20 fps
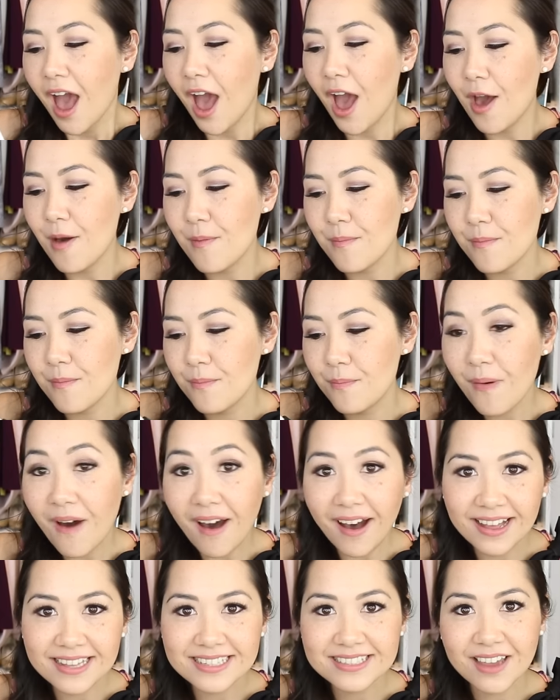Um,
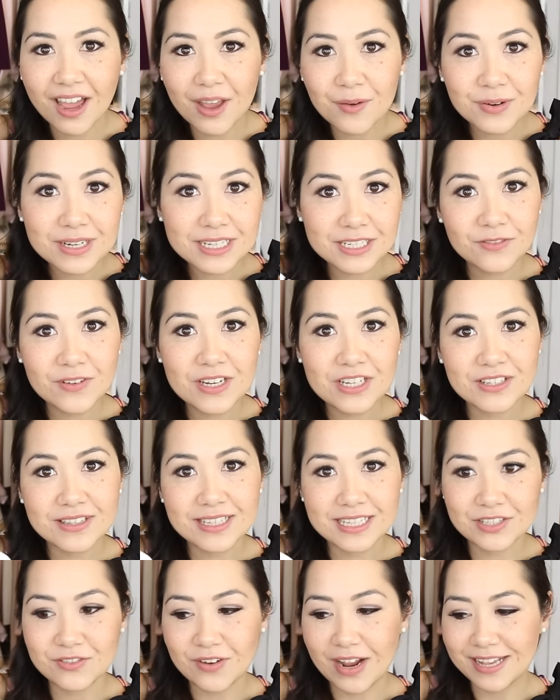but I wanted to feature
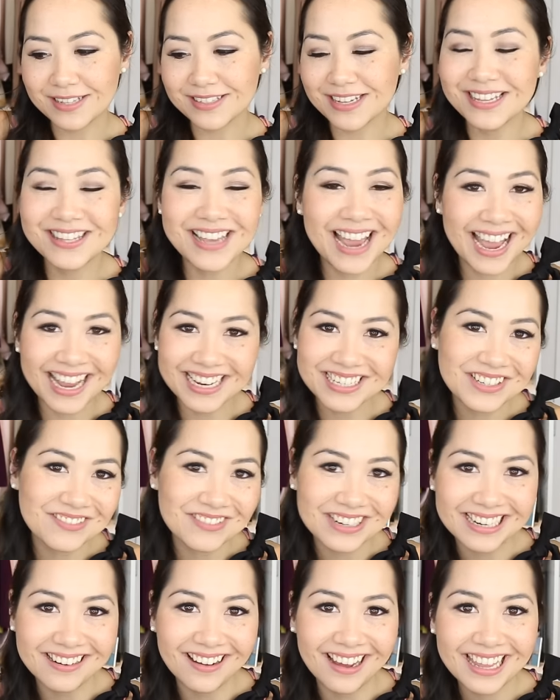this dress because I actually
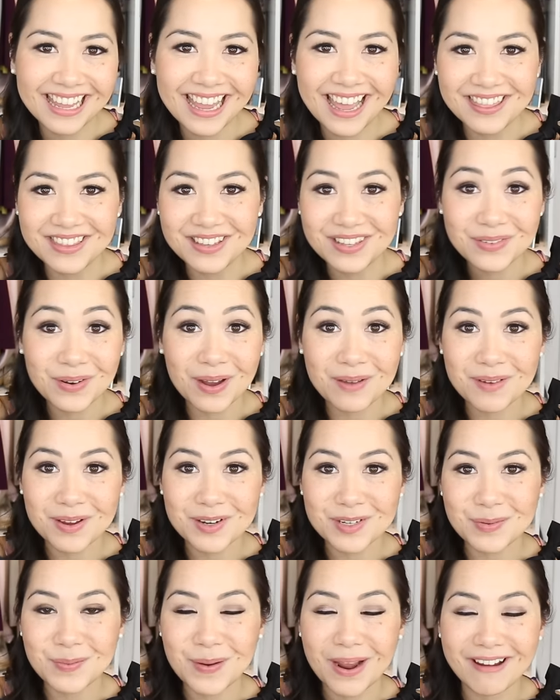really like it, and this is what I'm
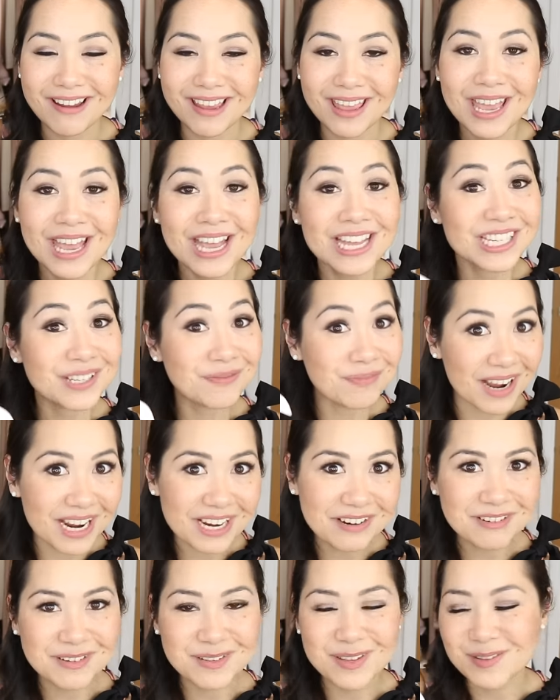going to be wearing to
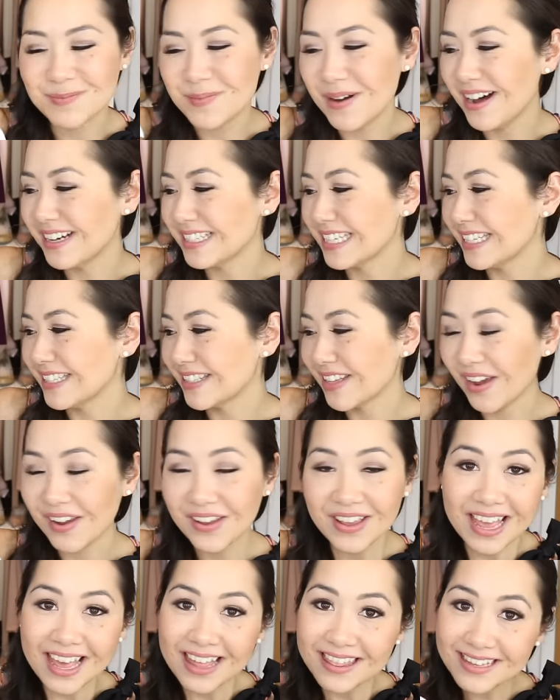my Christmas party.
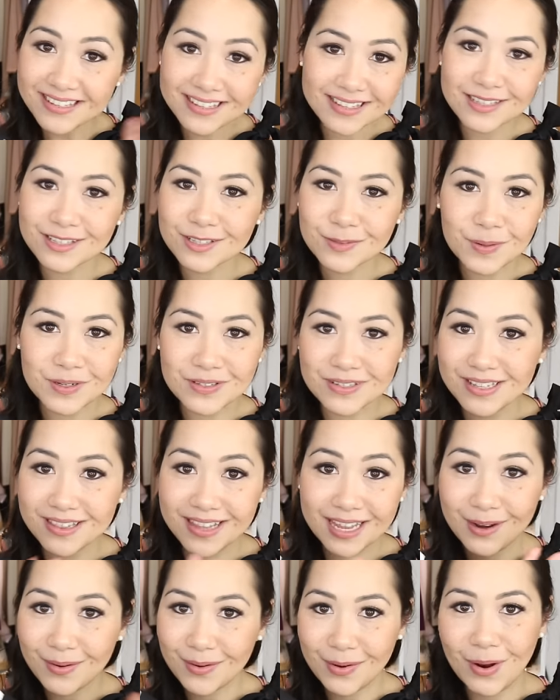So this isn't sponsored,
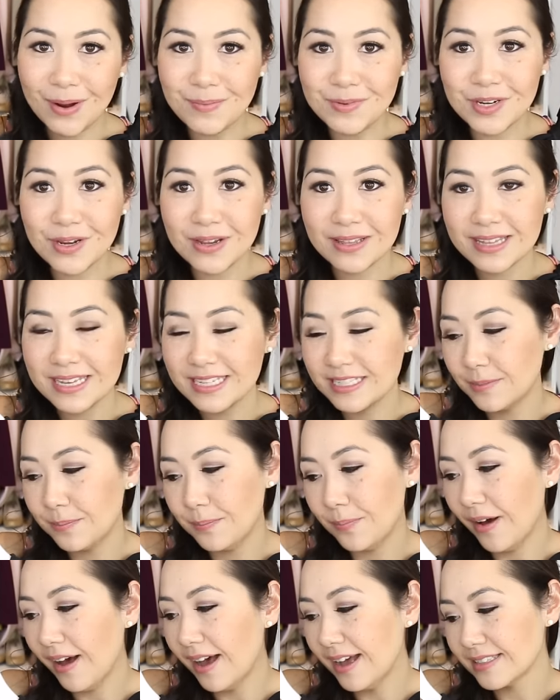they don't know I'm doing this,
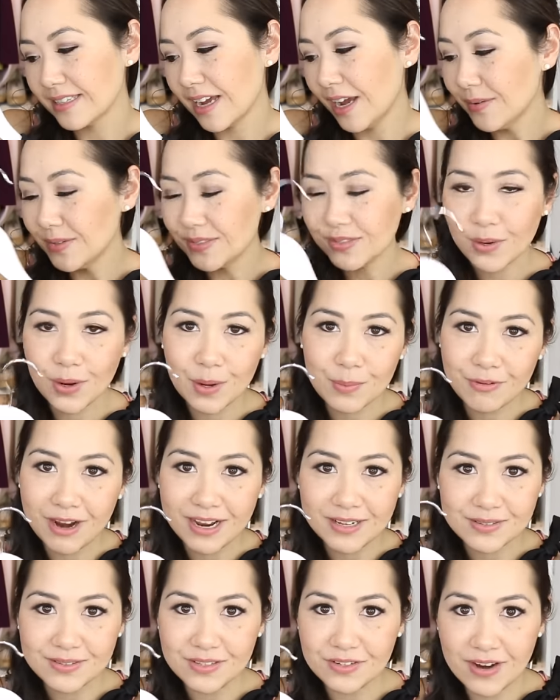but I was so
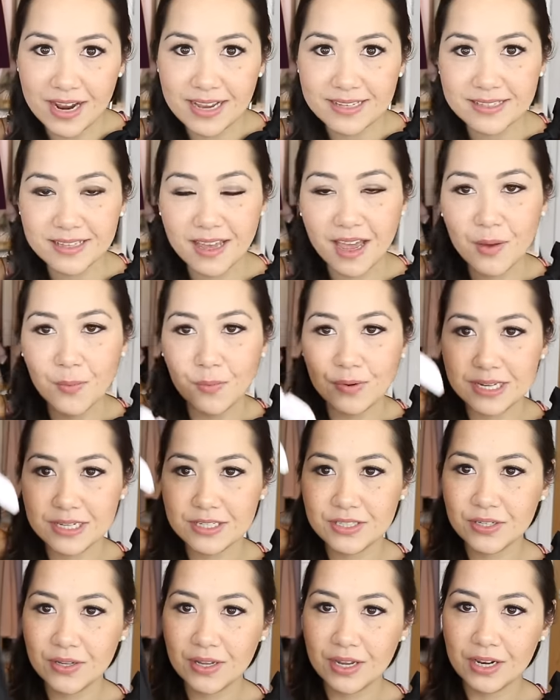impressed with the dress that I
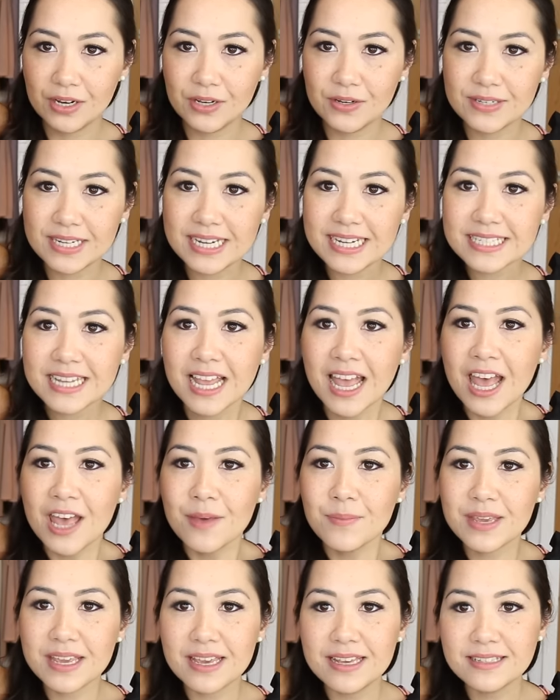wanted to include it,
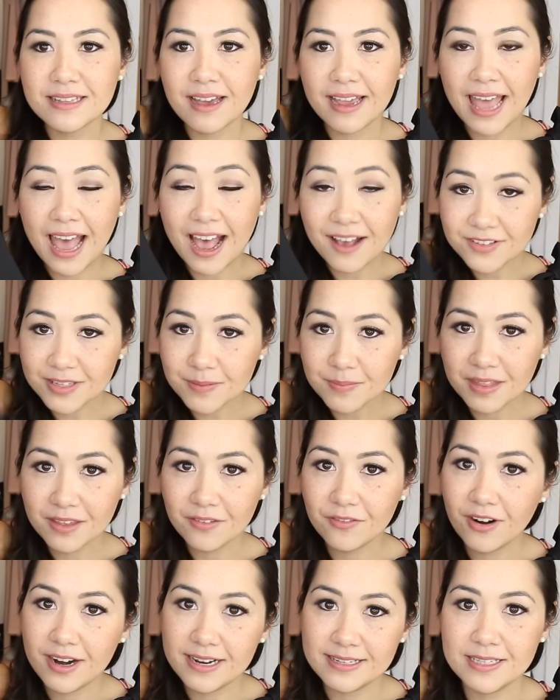because I have
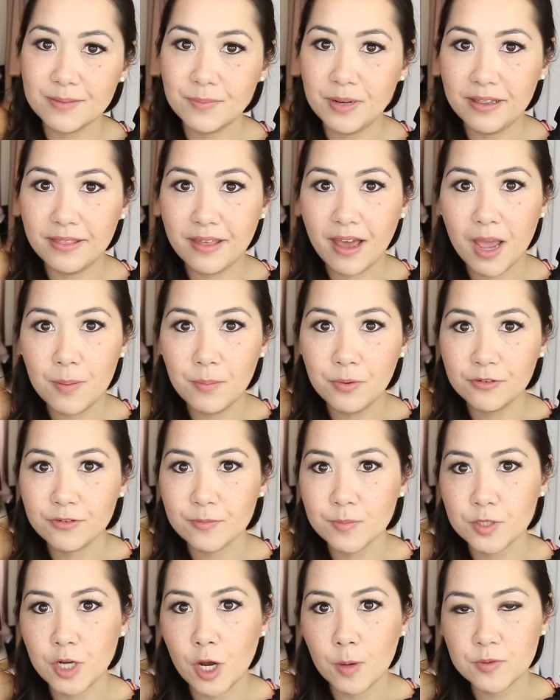something very similar that I bought
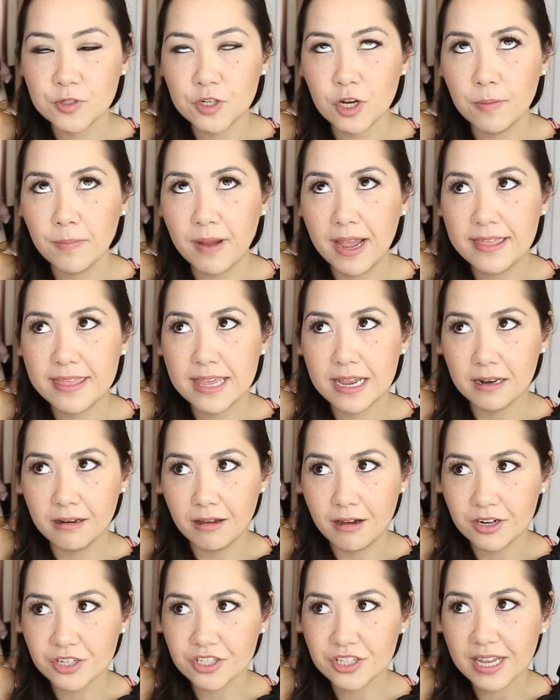from Topshop I think
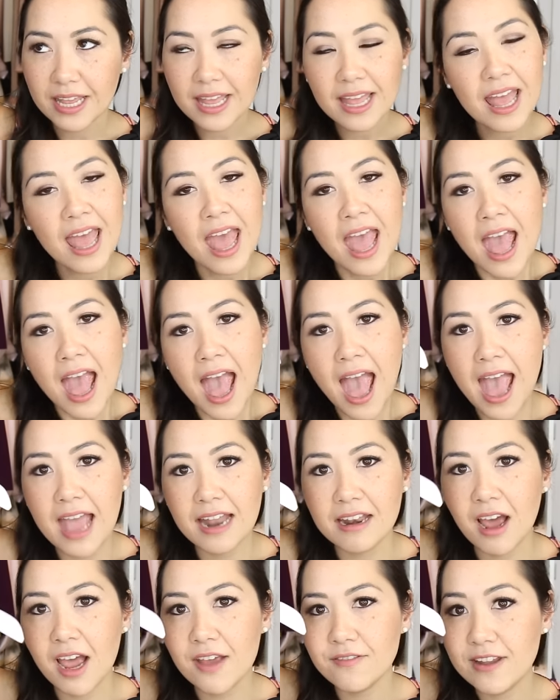last year,
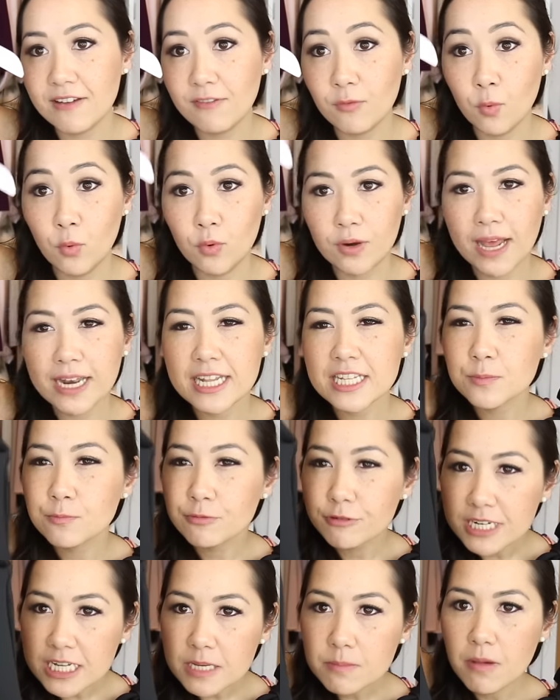and I've never worn it, and it's
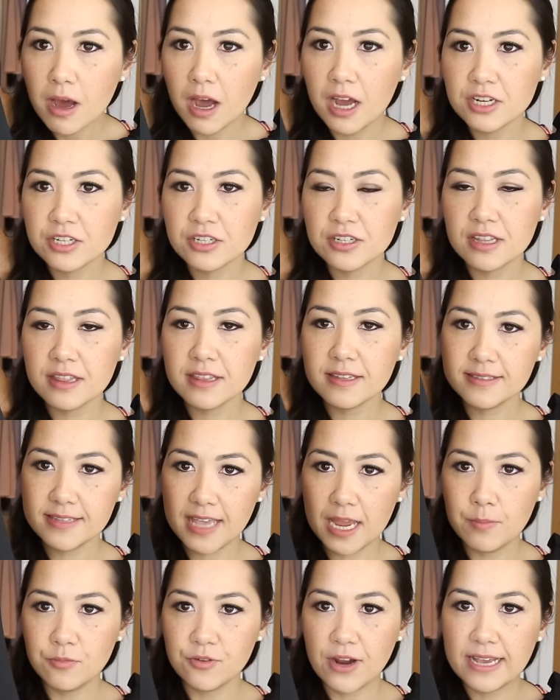pretty much the
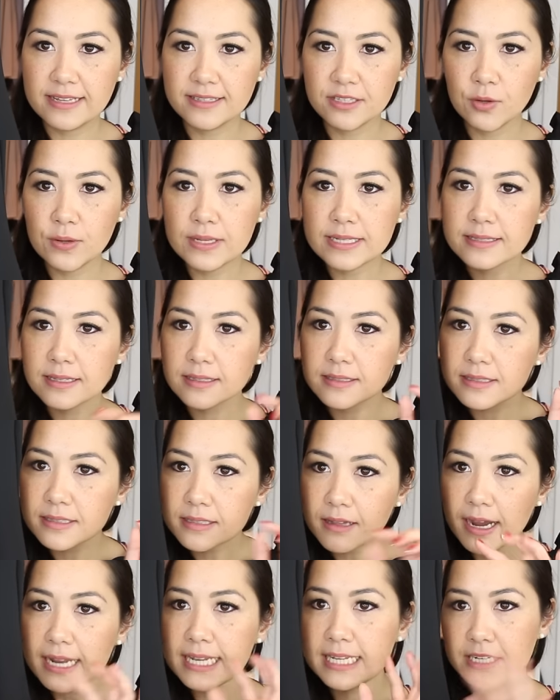same dress. You know, it's
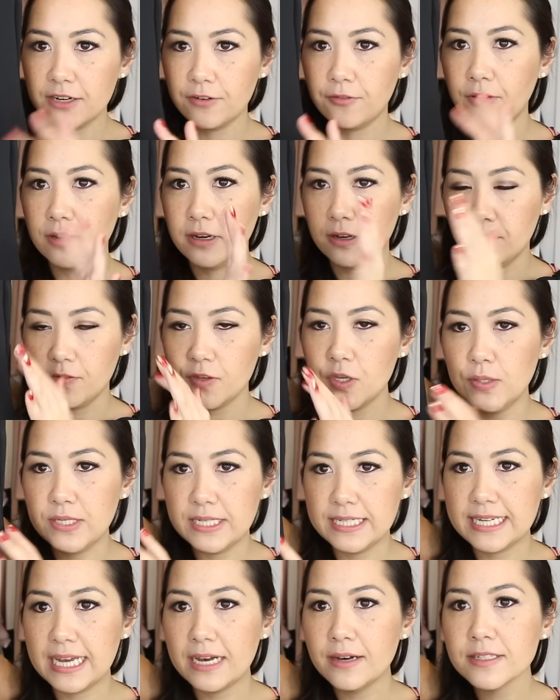slightly different in a few
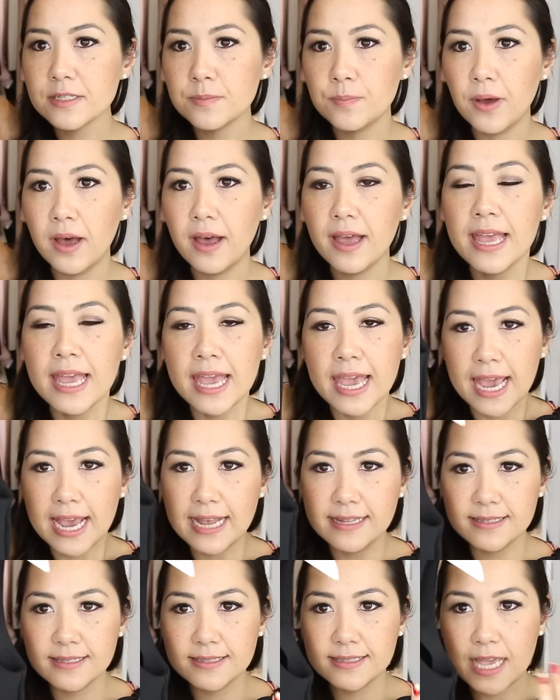details, but
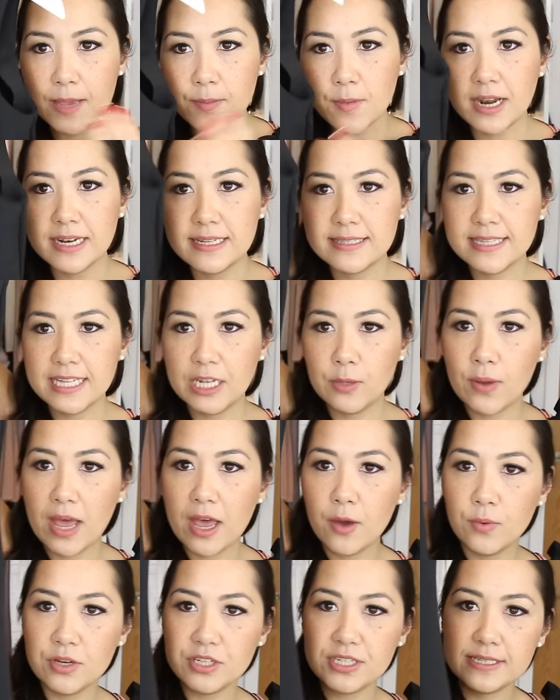it's the same kind of
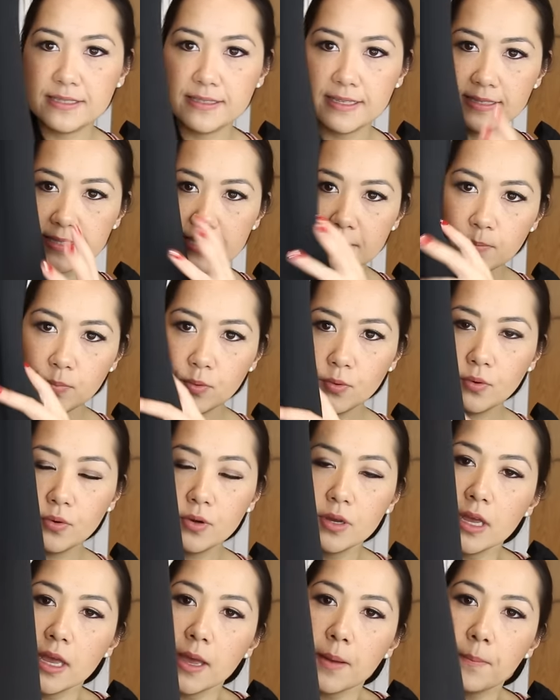silhouette, which is the
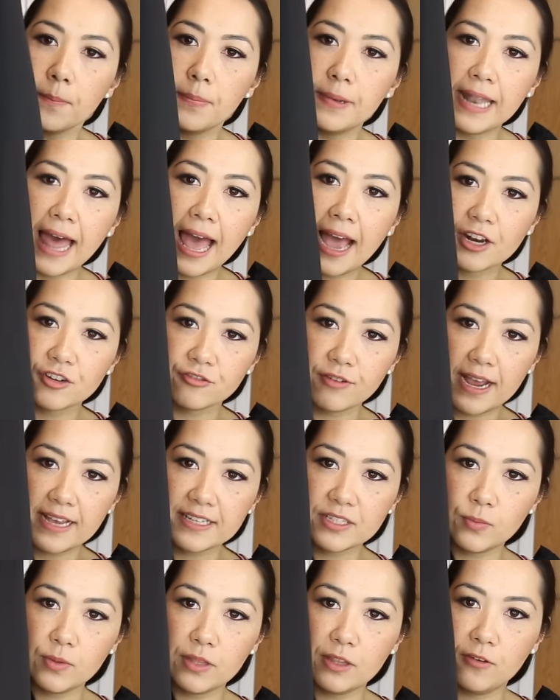simple black
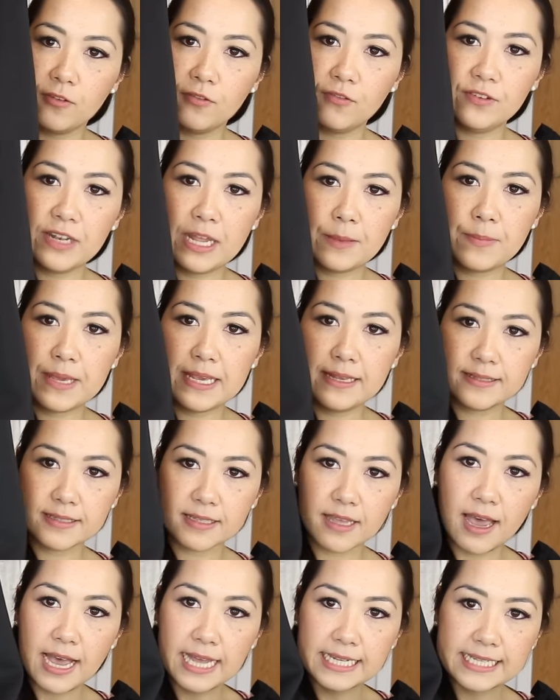dress with a flippy
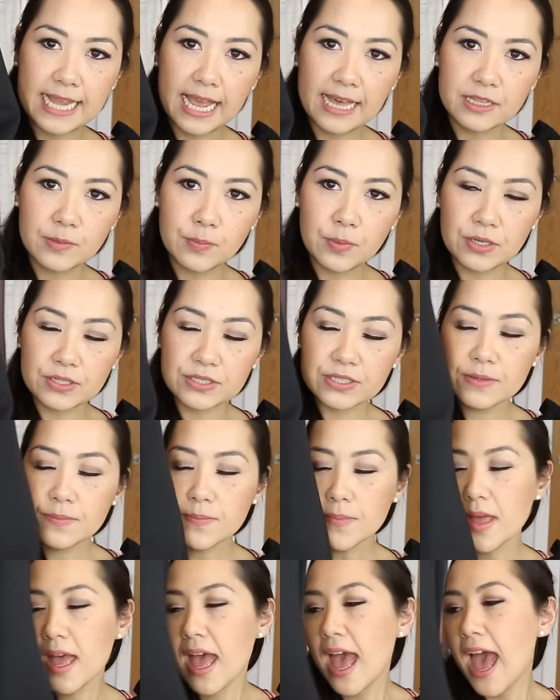skirt at the bottom.